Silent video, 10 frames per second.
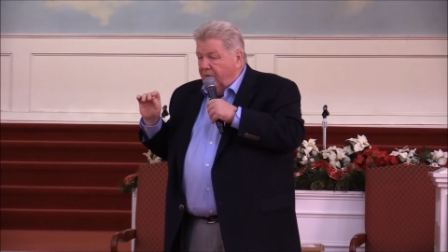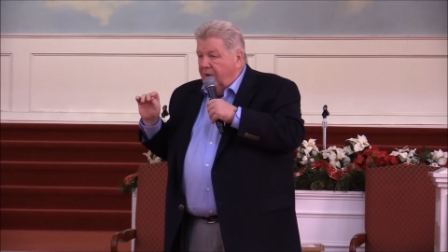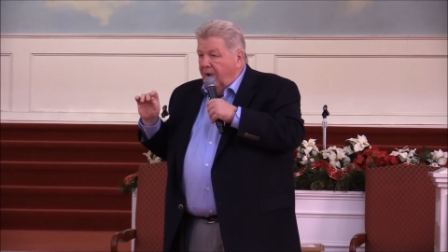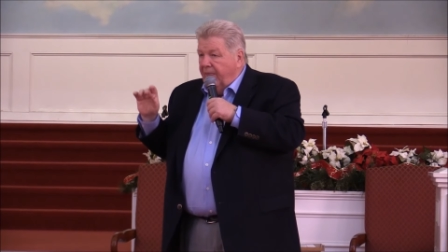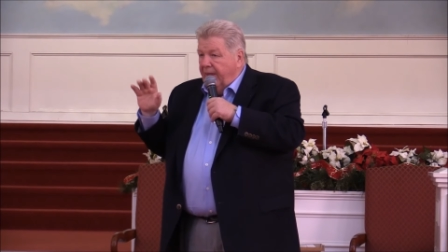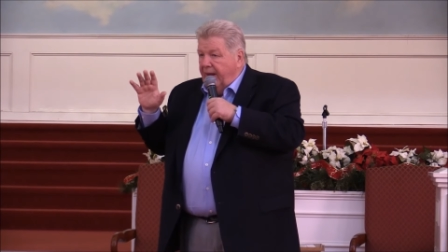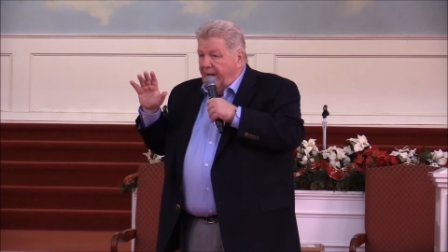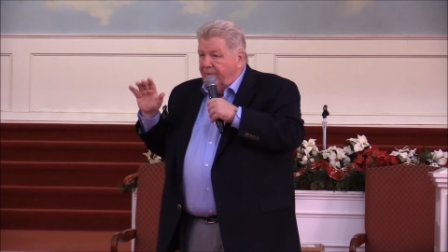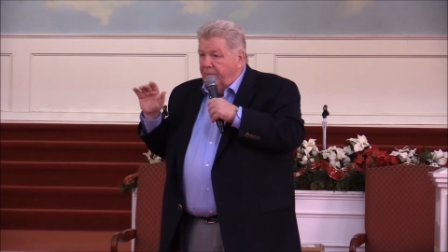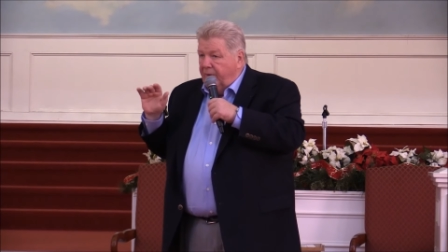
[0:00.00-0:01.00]
few, that
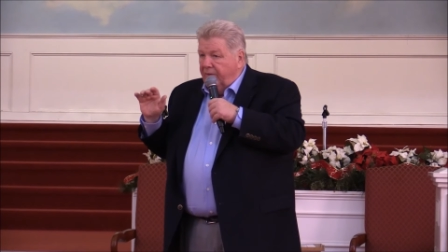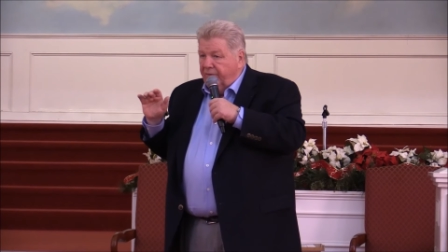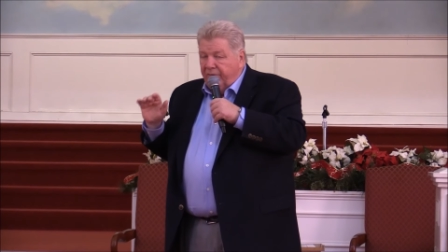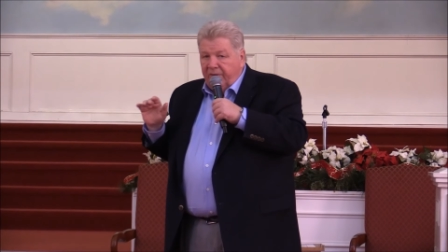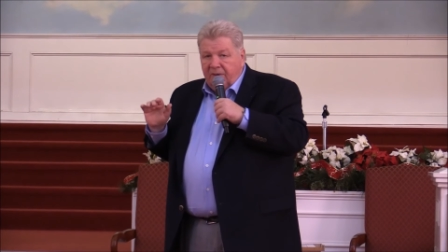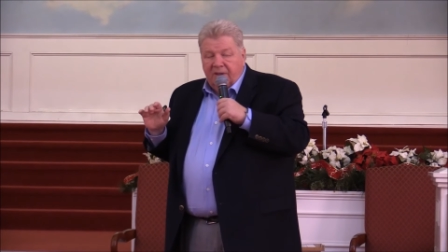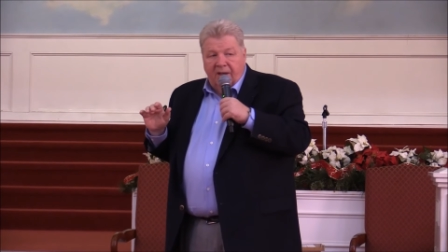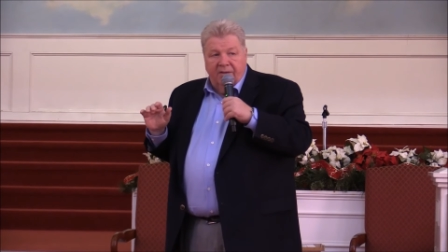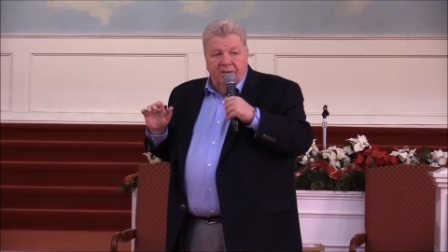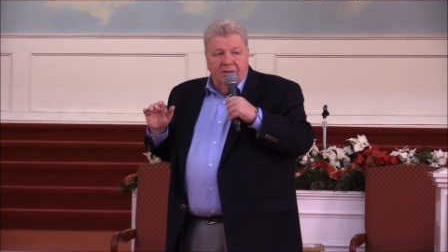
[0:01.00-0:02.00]
haven't been fulfilled
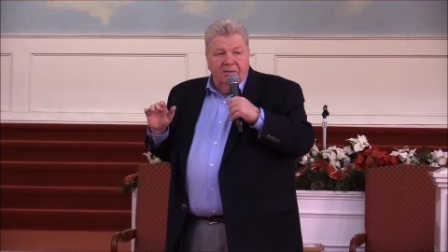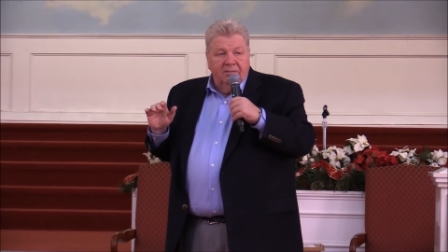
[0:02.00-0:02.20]
yet.